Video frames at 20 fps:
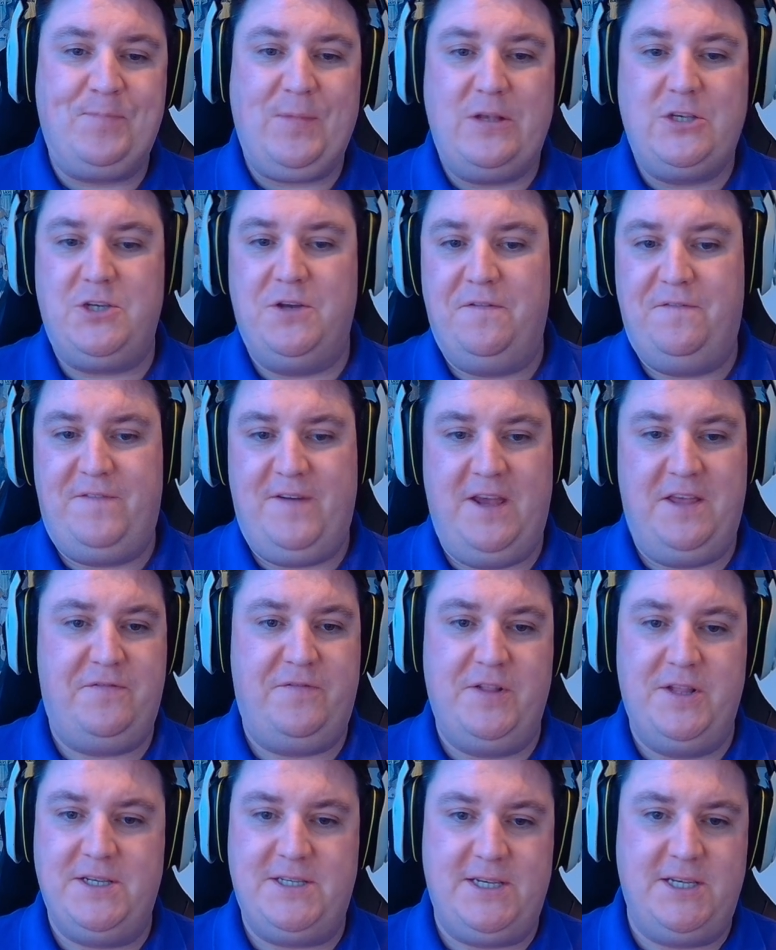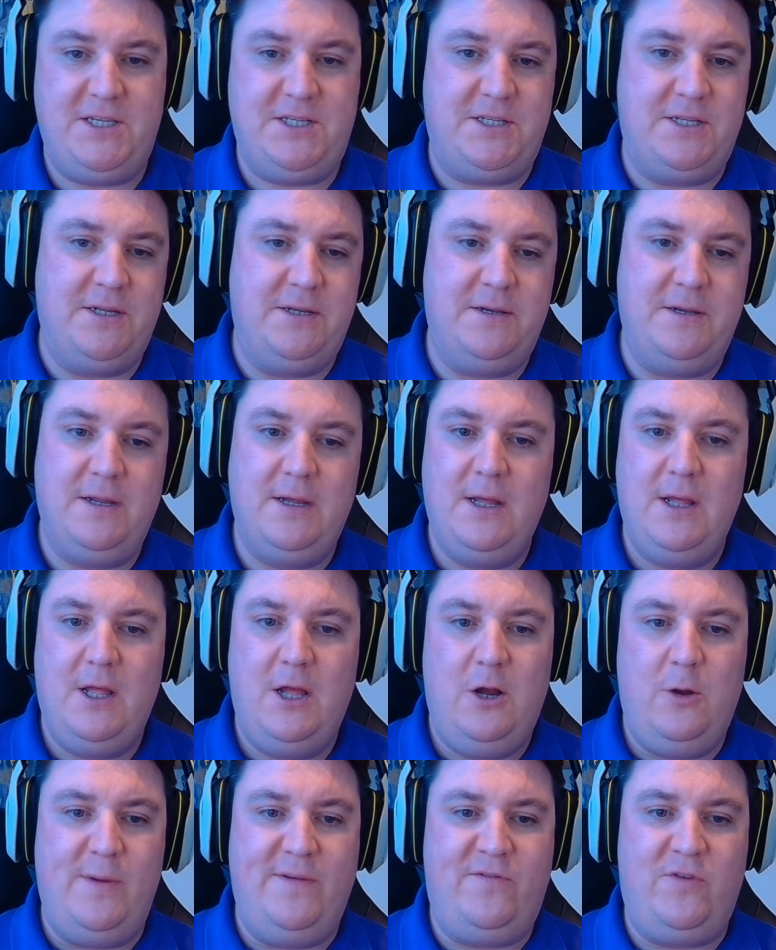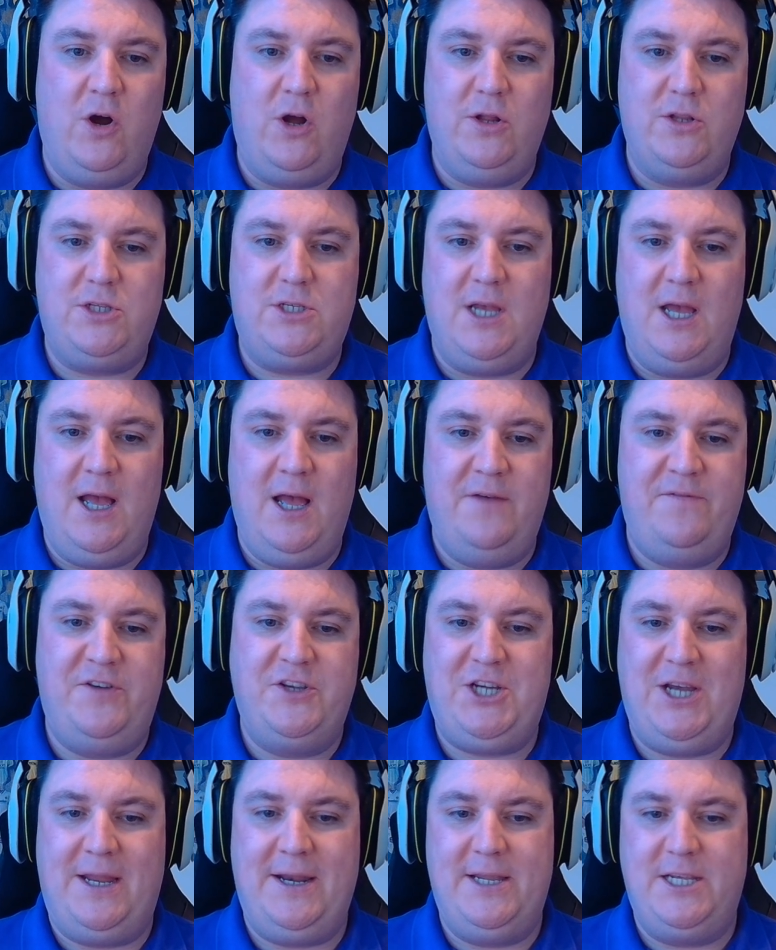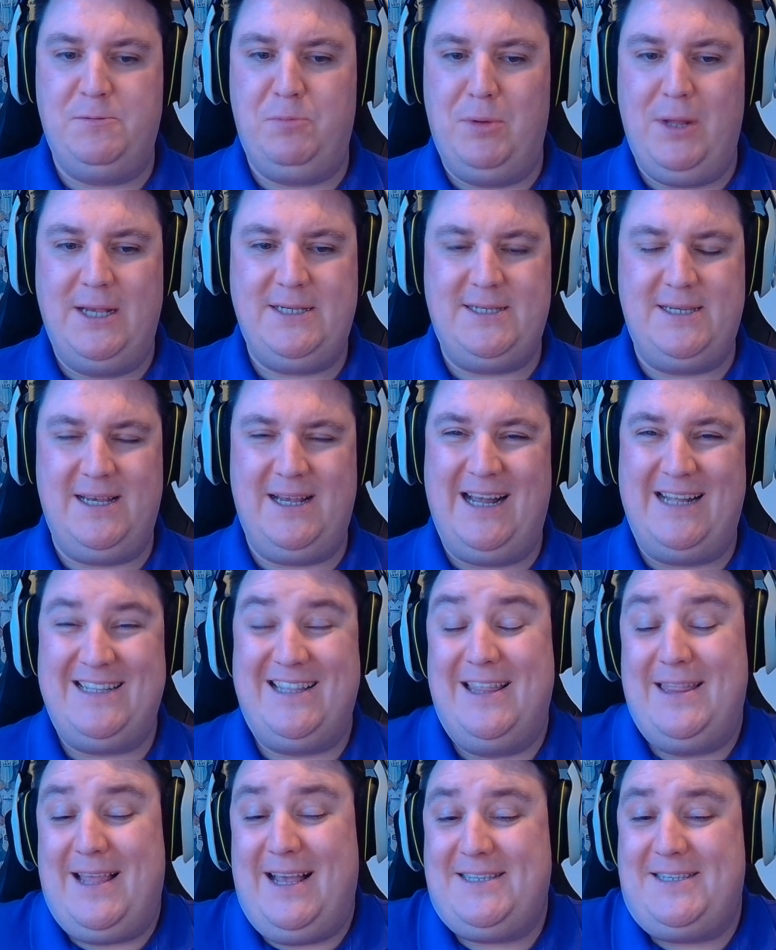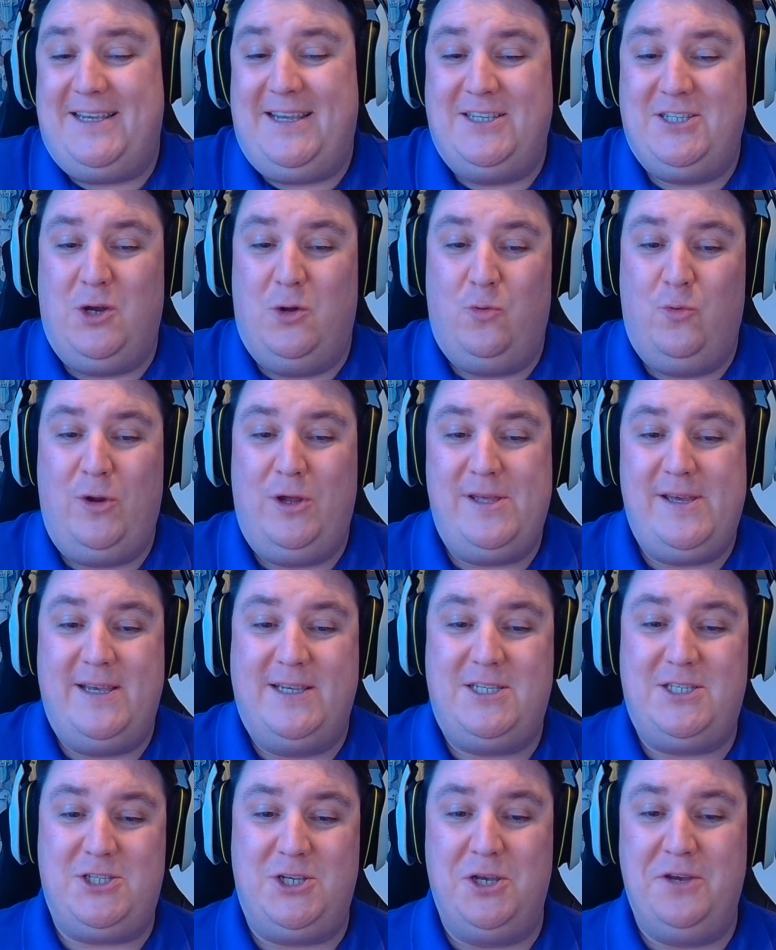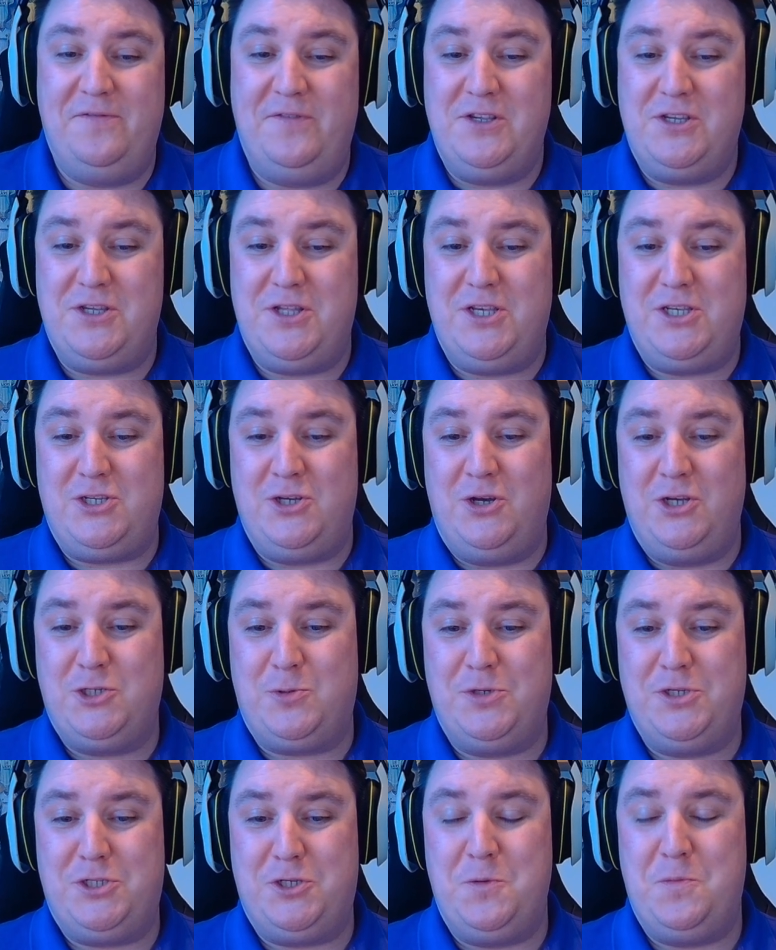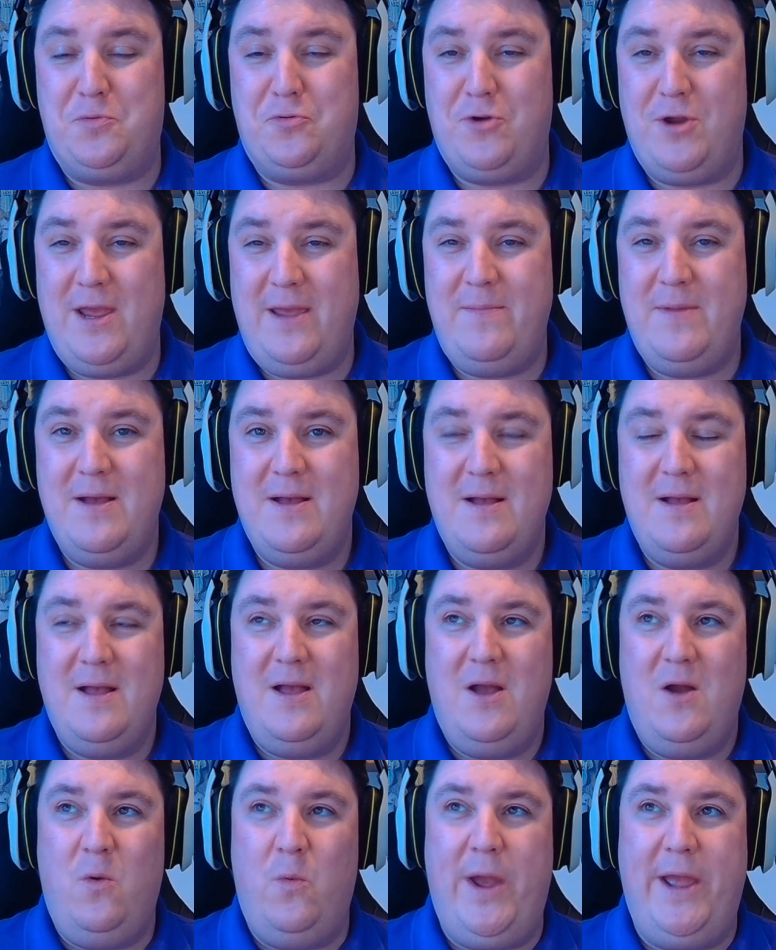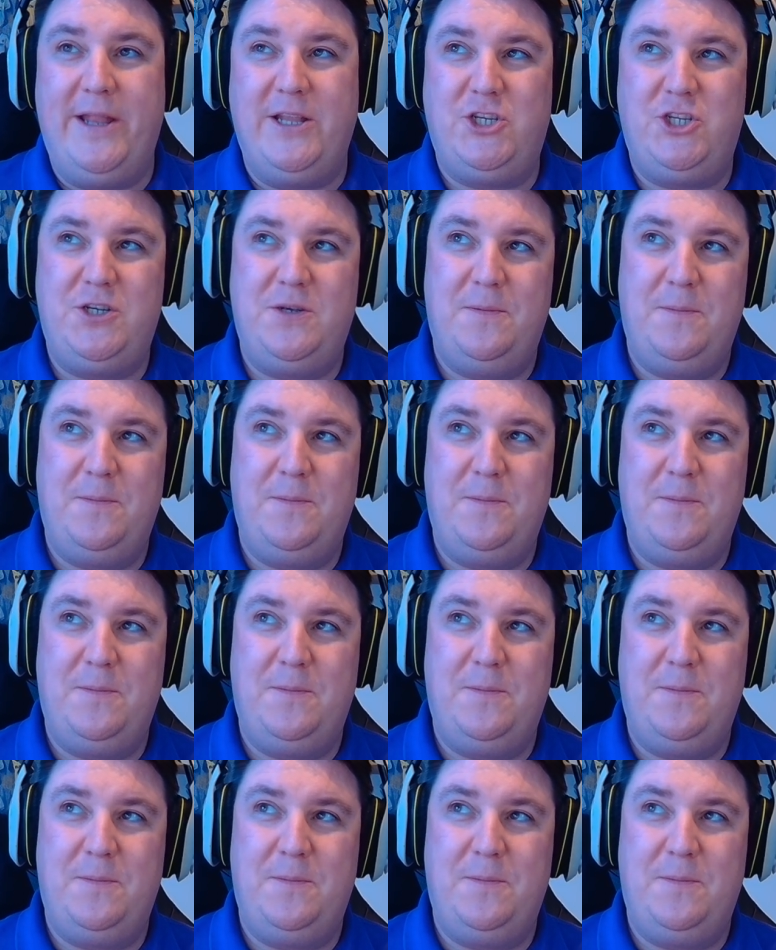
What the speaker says: So Faithful Assistant, we've got Vishanti's Blessing. And the last thing he's got really is Servant to the Sorcerer Supreme, which